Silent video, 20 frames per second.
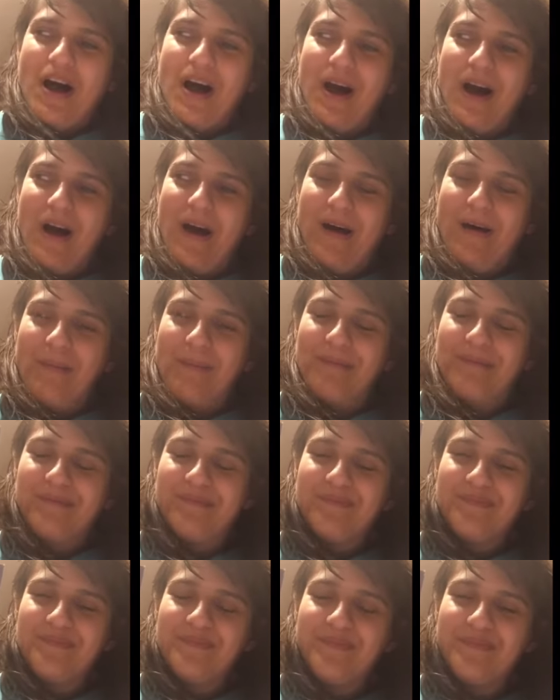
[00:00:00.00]

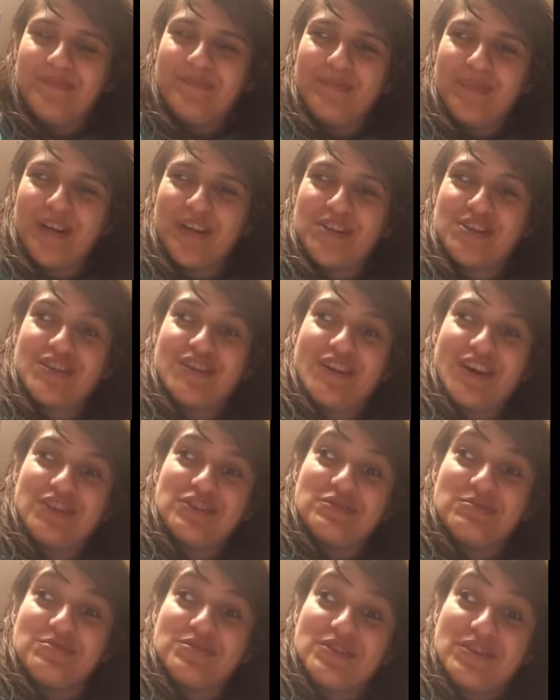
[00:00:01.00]
because she
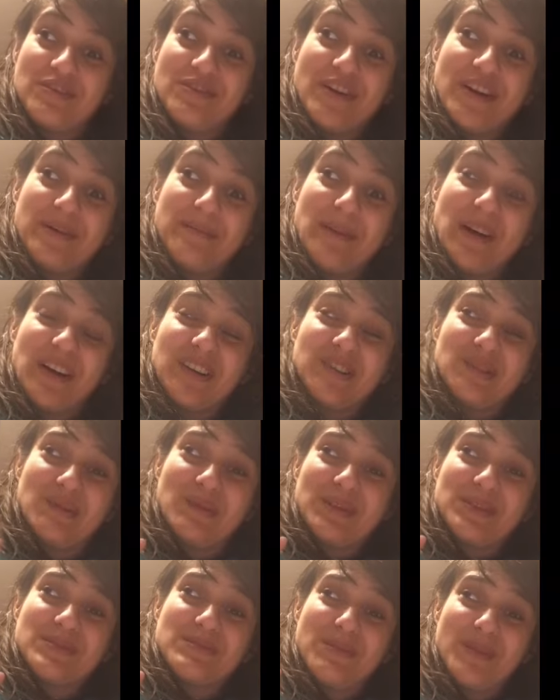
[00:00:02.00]
thought she was done writing Baxter
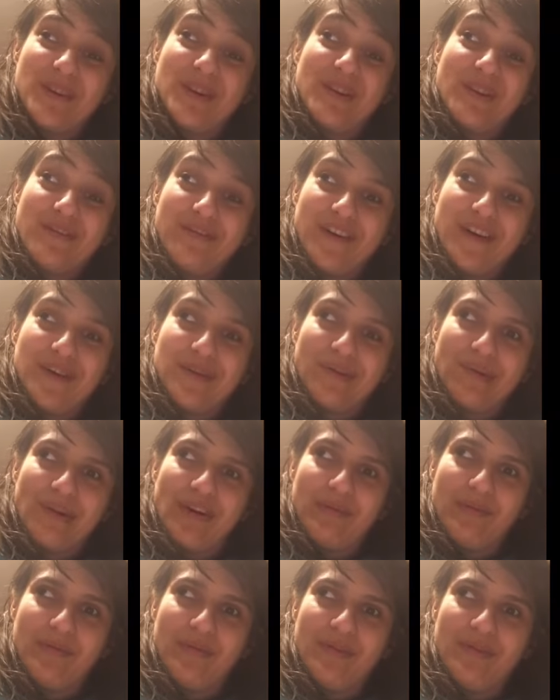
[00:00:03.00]
books, but her fans
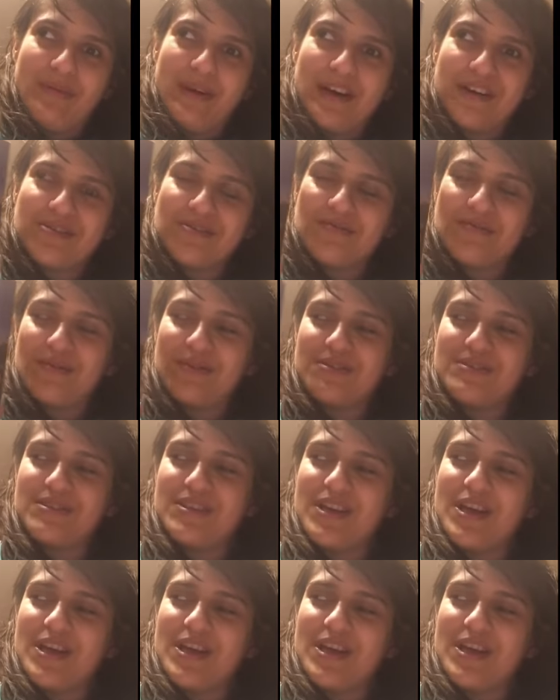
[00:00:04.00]
wanted more Baxter books.